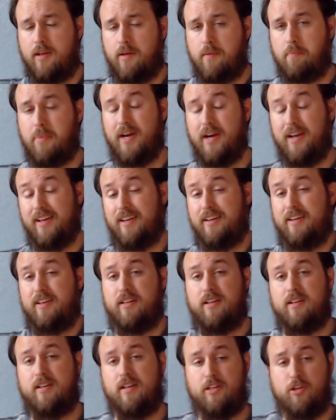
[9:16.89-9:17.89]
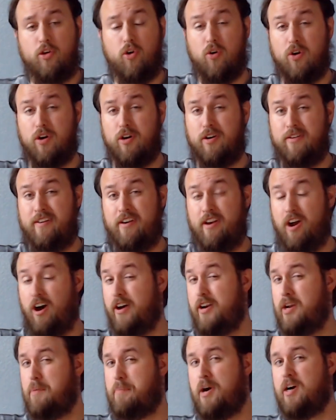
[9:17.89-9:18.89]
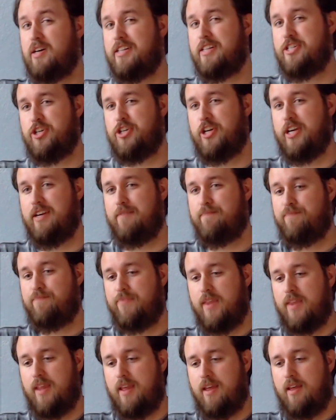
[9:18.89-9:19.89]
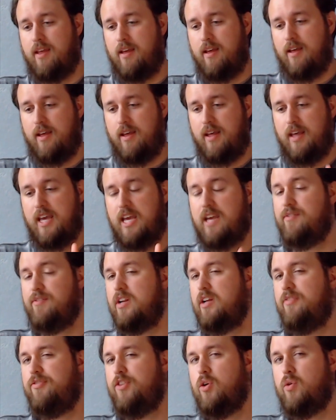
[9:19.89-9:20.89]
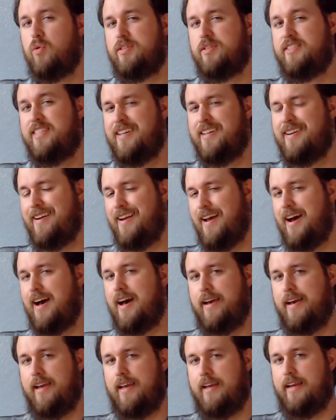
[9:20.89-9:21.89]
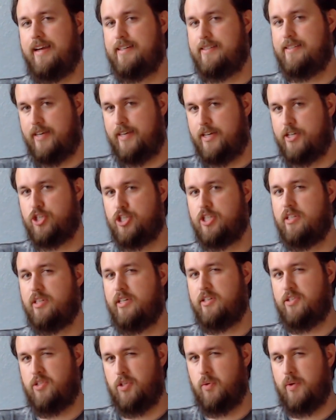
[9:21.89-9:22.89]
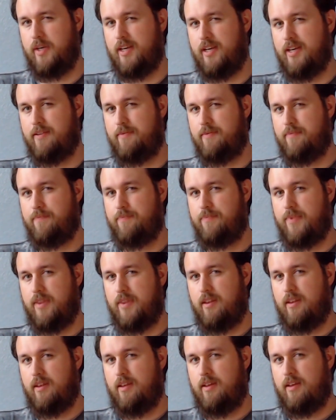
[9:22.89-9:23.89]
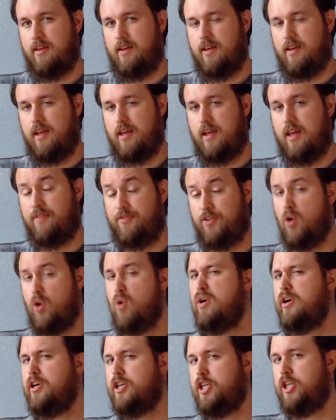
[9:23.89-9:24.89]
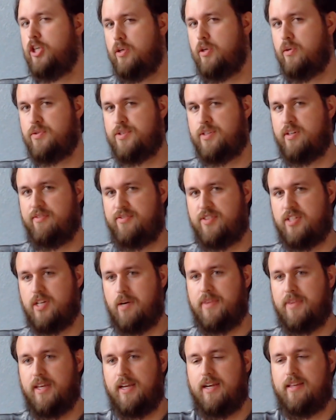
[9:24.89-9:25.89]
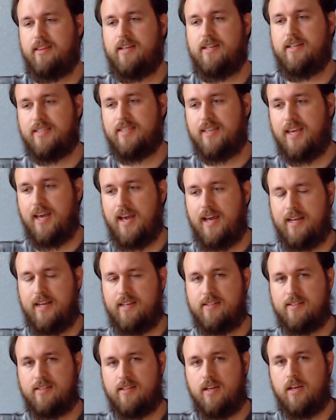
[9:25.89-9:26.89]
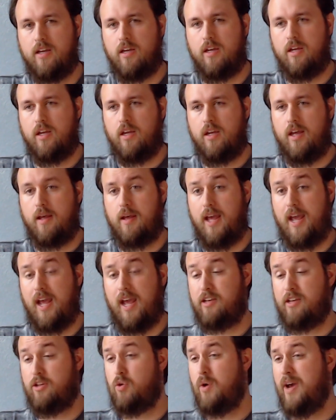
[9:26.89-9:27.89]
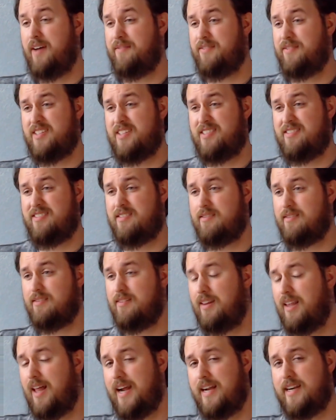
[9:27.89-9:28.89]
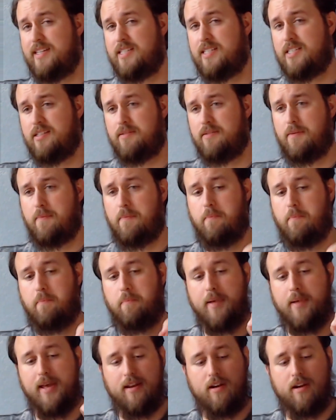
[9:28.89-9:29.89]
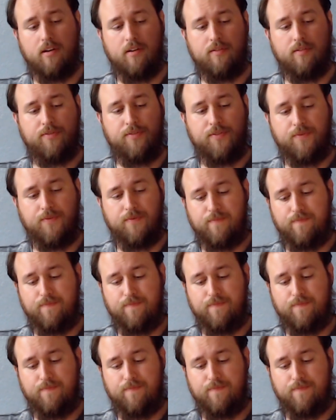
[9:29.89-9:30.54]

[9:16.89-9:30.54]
But your non-apology, even if you deny intentionally doing it, if you're accused of something in this case, and you have the slightest bit of